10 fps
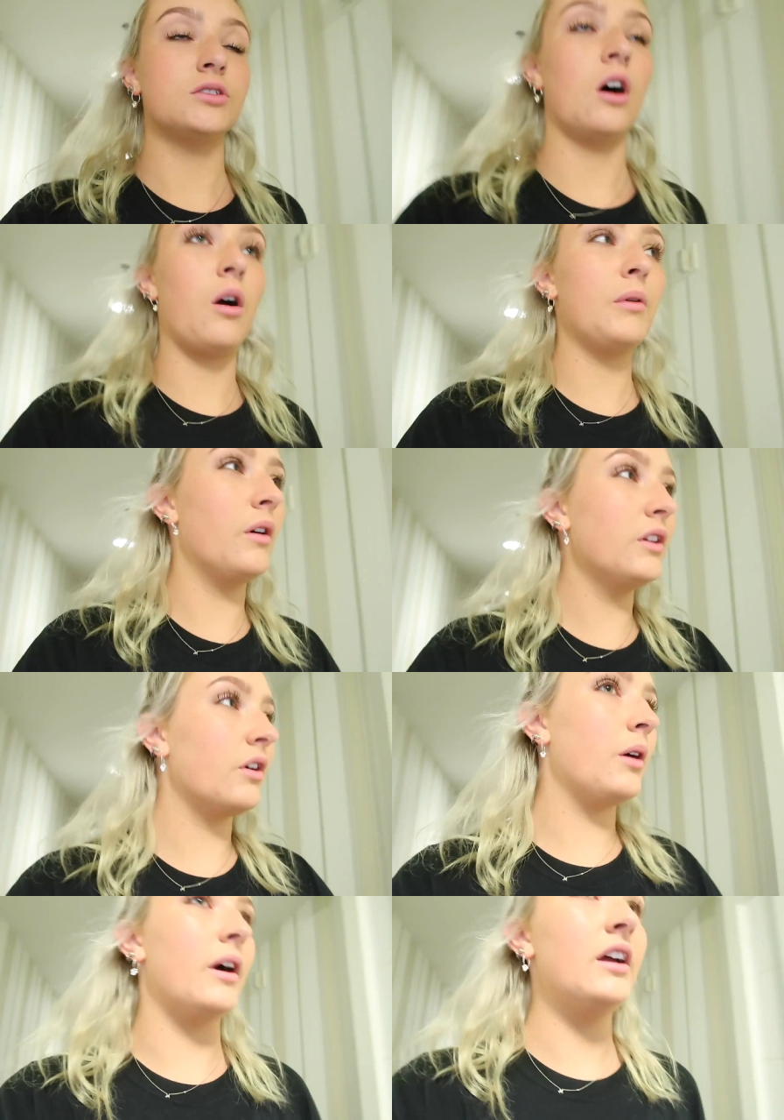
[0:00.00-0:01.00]
So are we going the
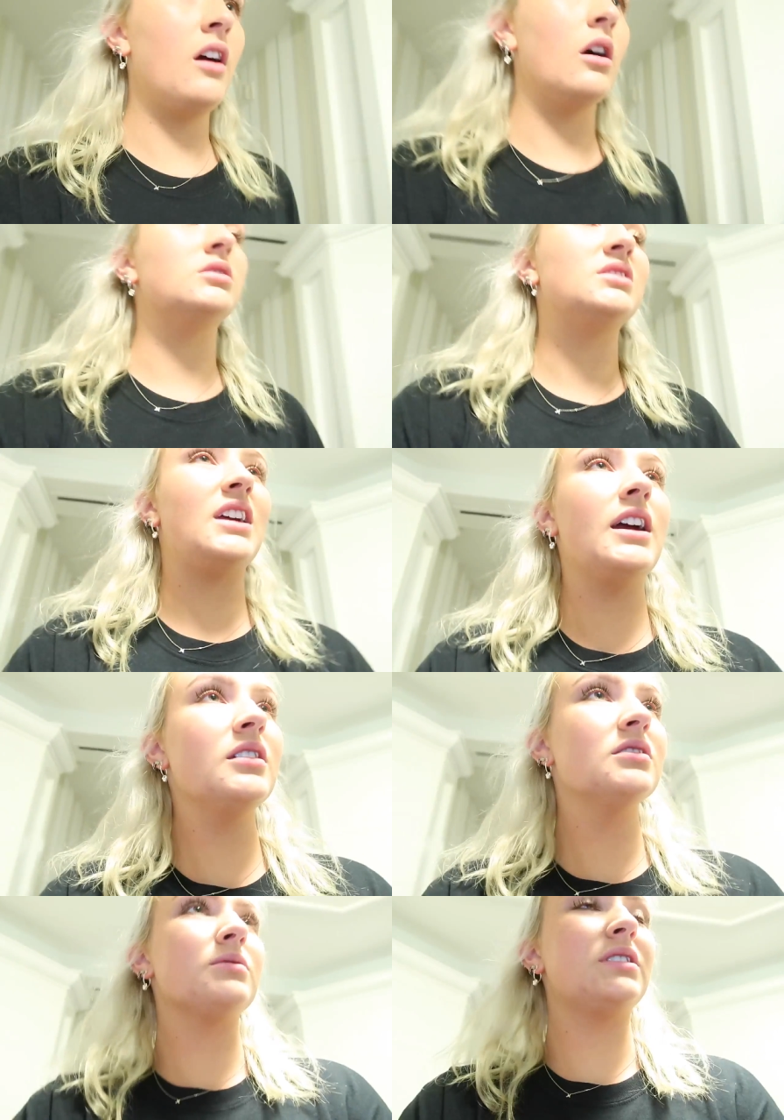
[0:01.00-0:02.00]
right way? Oh,
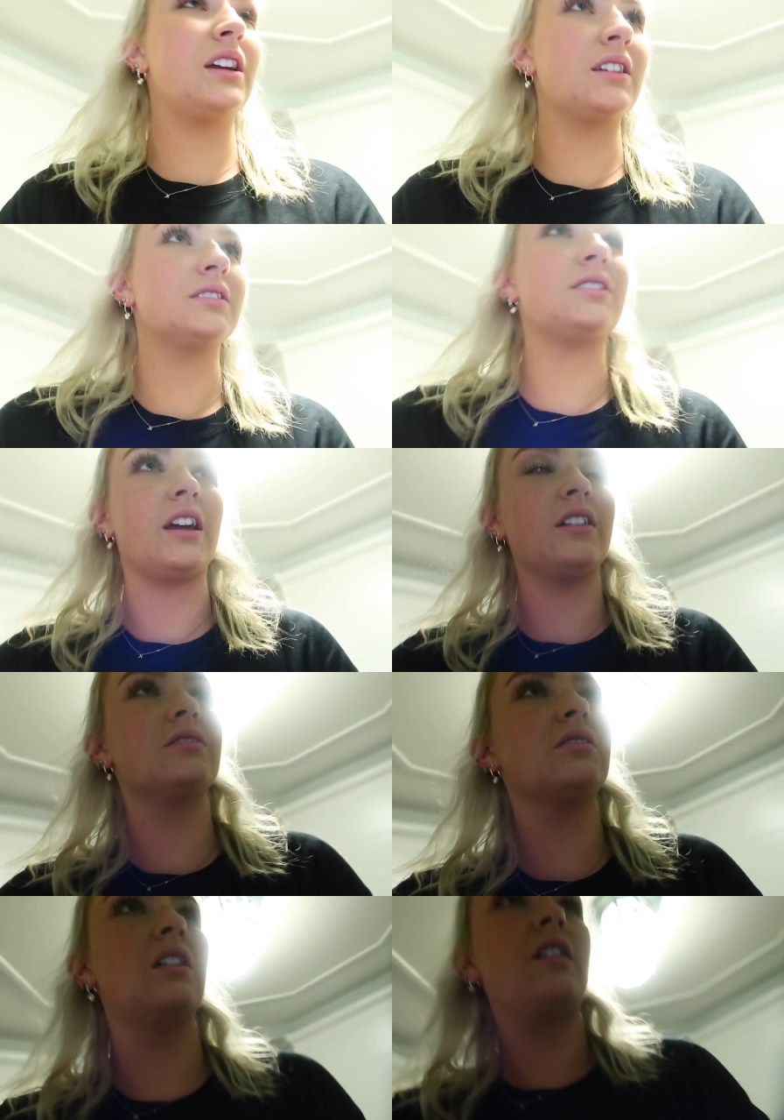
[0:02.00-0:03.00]
stairs? We're taking
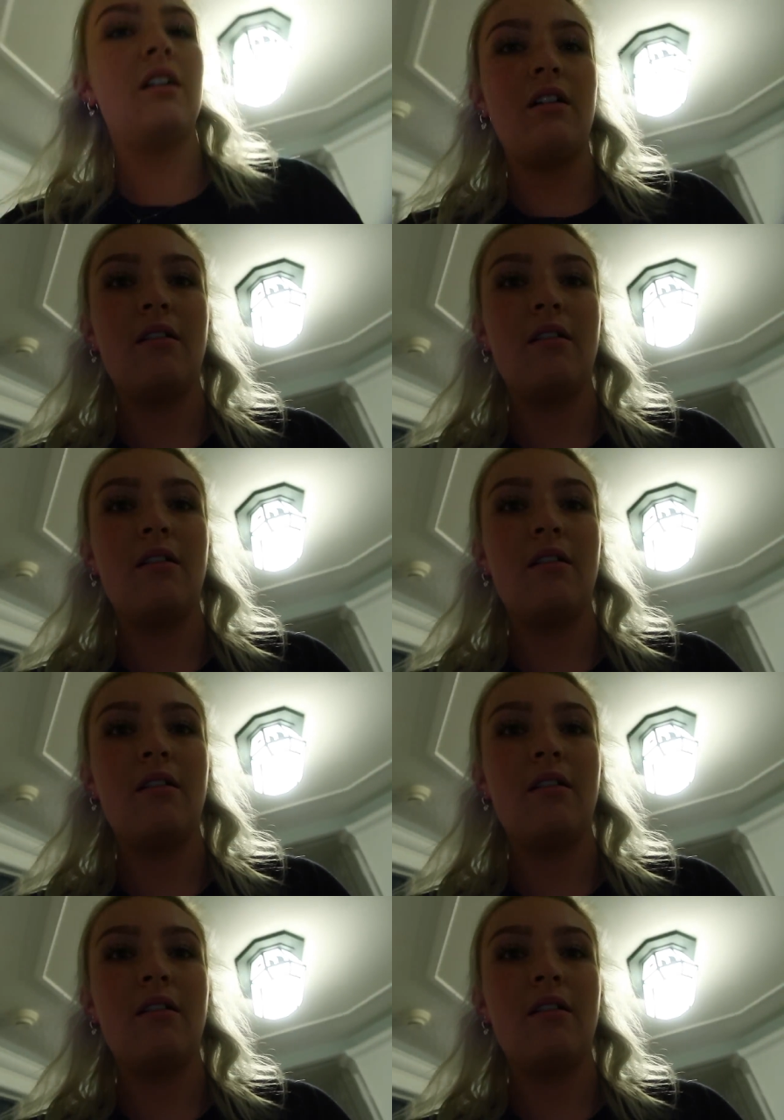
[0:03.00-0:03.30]
stairs?